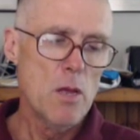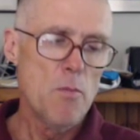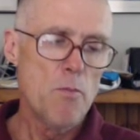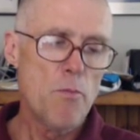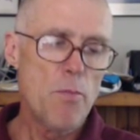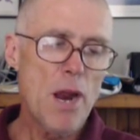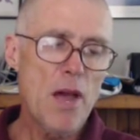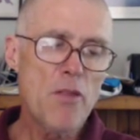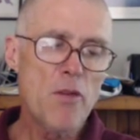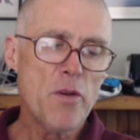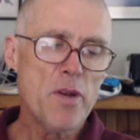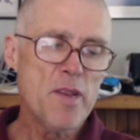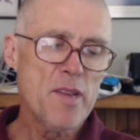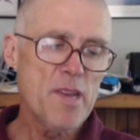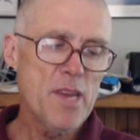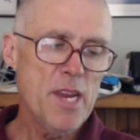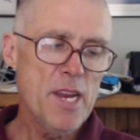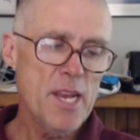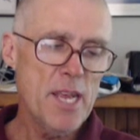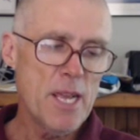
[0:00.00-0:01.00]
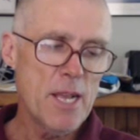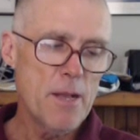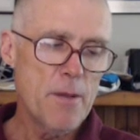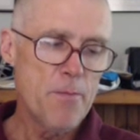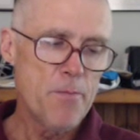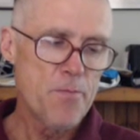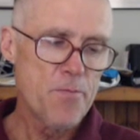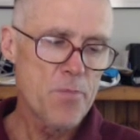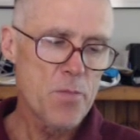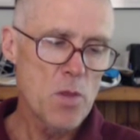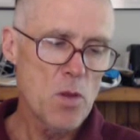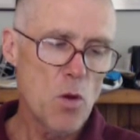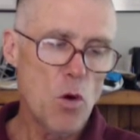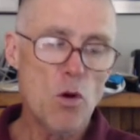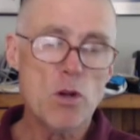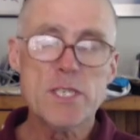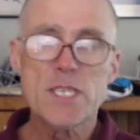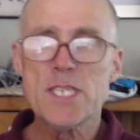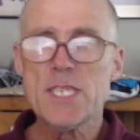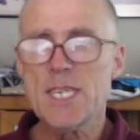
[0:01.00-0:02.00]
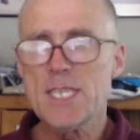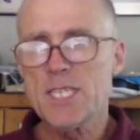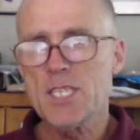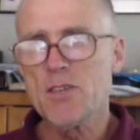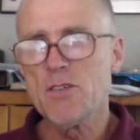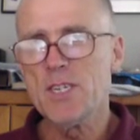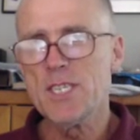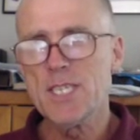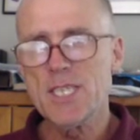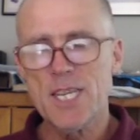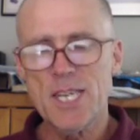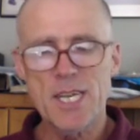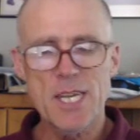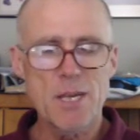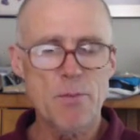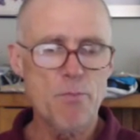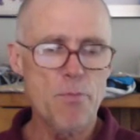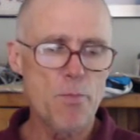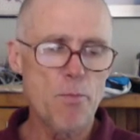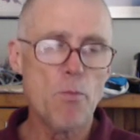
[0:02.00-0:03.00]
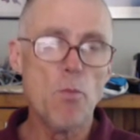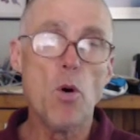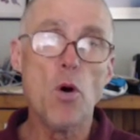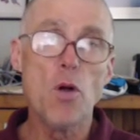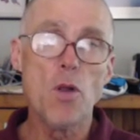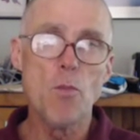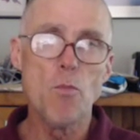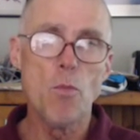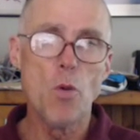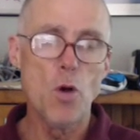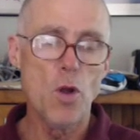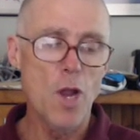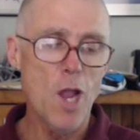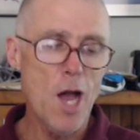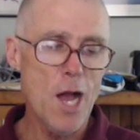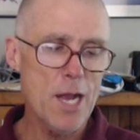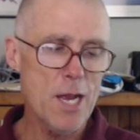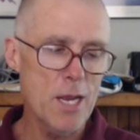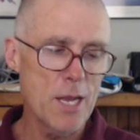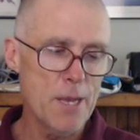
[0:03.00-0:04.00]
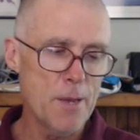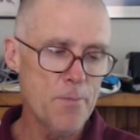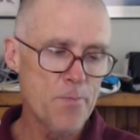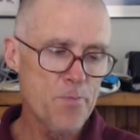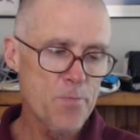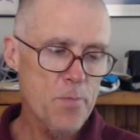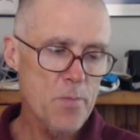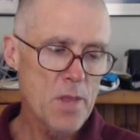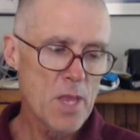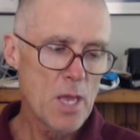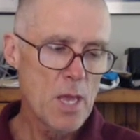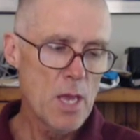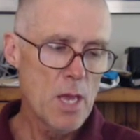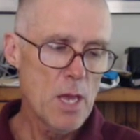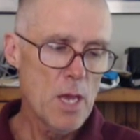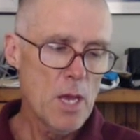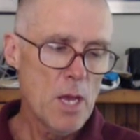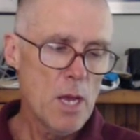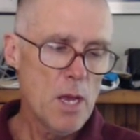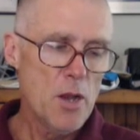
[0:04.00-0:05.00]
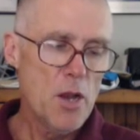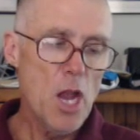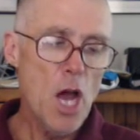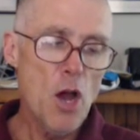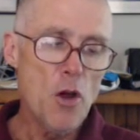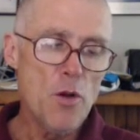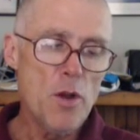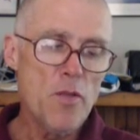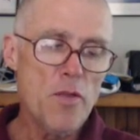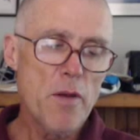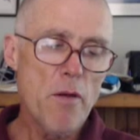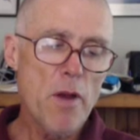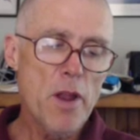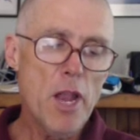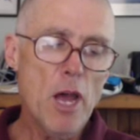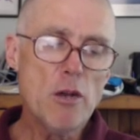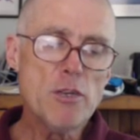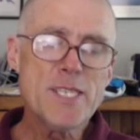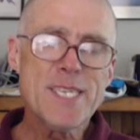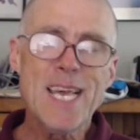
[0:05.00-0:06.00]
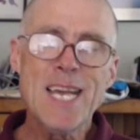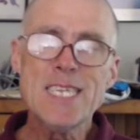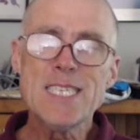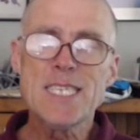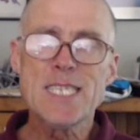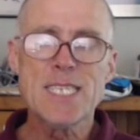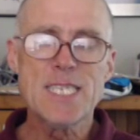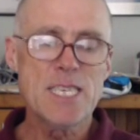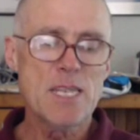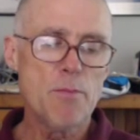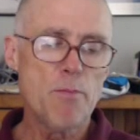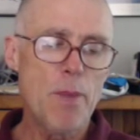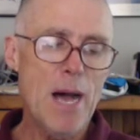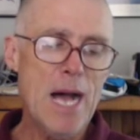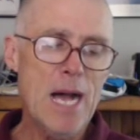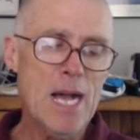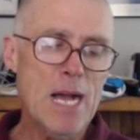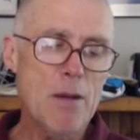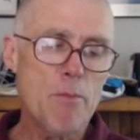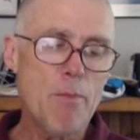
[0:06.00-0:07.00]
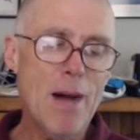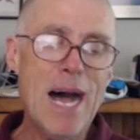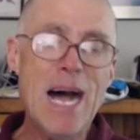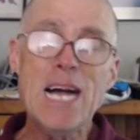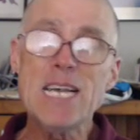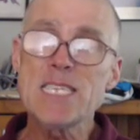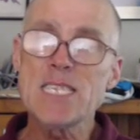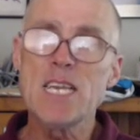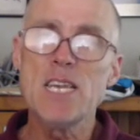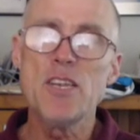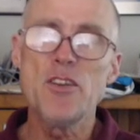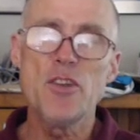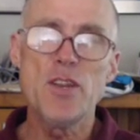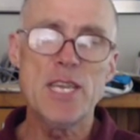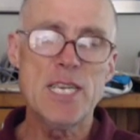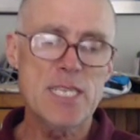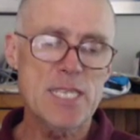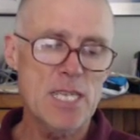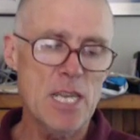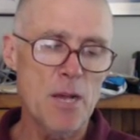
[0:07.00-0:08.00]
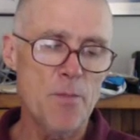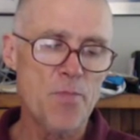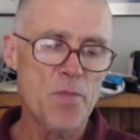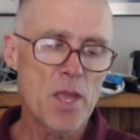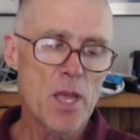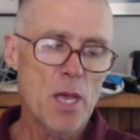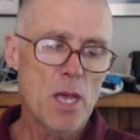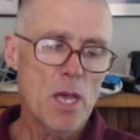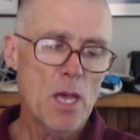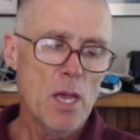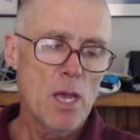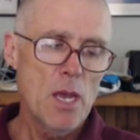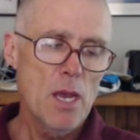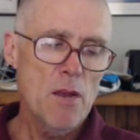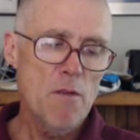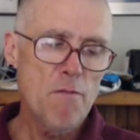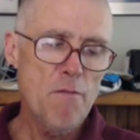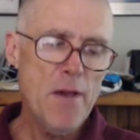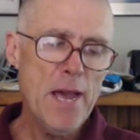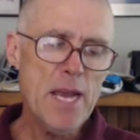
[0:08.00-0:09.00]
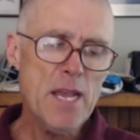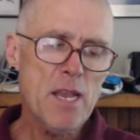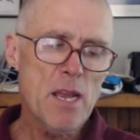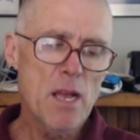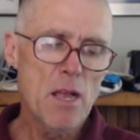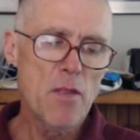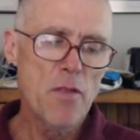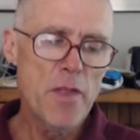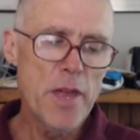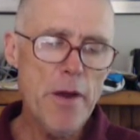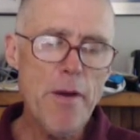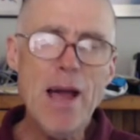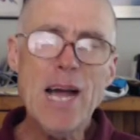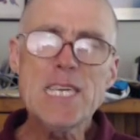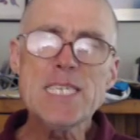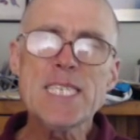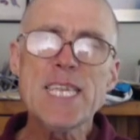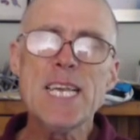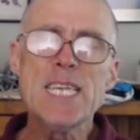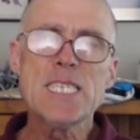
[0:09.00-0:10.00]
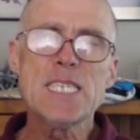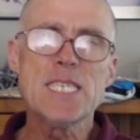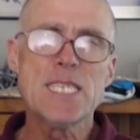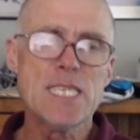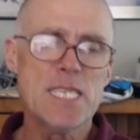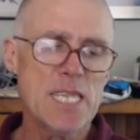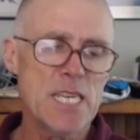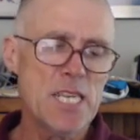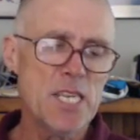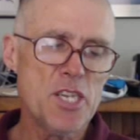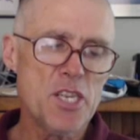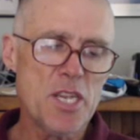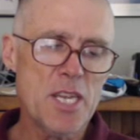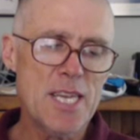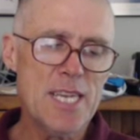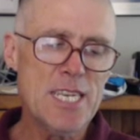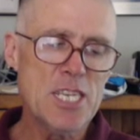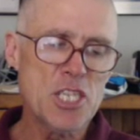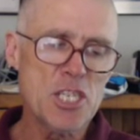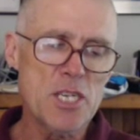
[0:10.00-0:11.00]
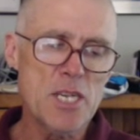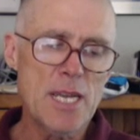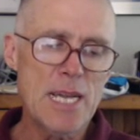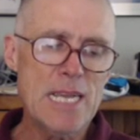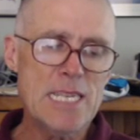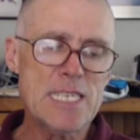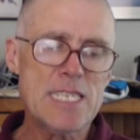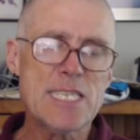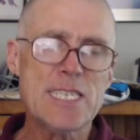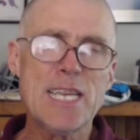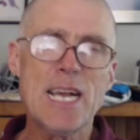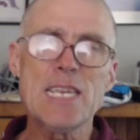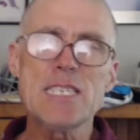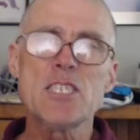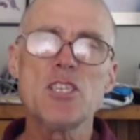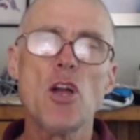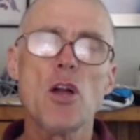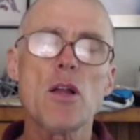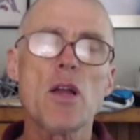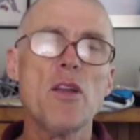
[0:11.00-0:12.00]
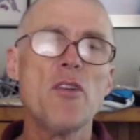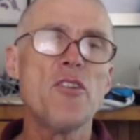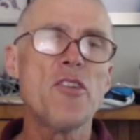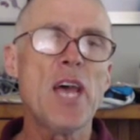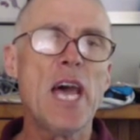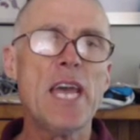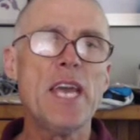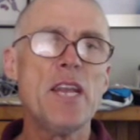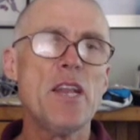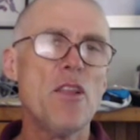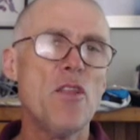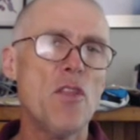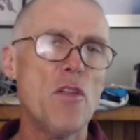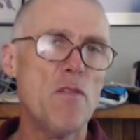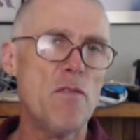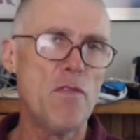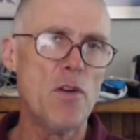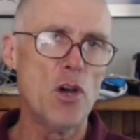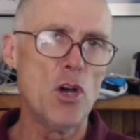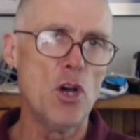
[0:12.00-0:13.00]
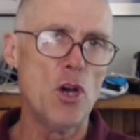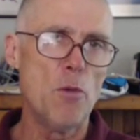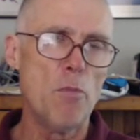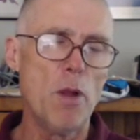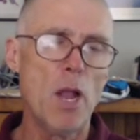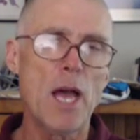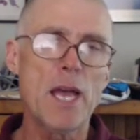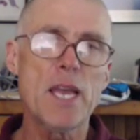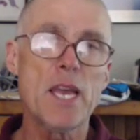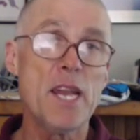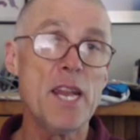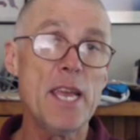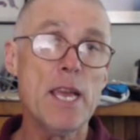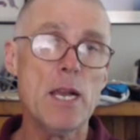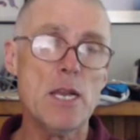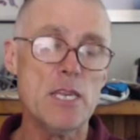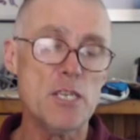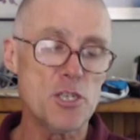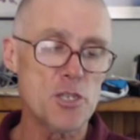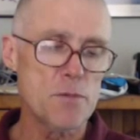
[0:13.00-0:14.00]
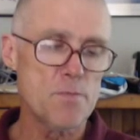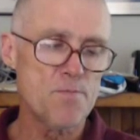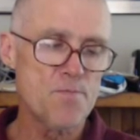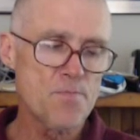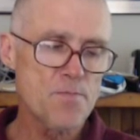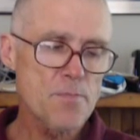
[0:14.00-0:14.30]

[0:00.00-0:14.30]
Brother is eating or sister is eating, more likely. Note, there are no tenses in Bahasa Indonesia. In fact, there are tenses in Indonesian. It's just not contained in the verb like in English.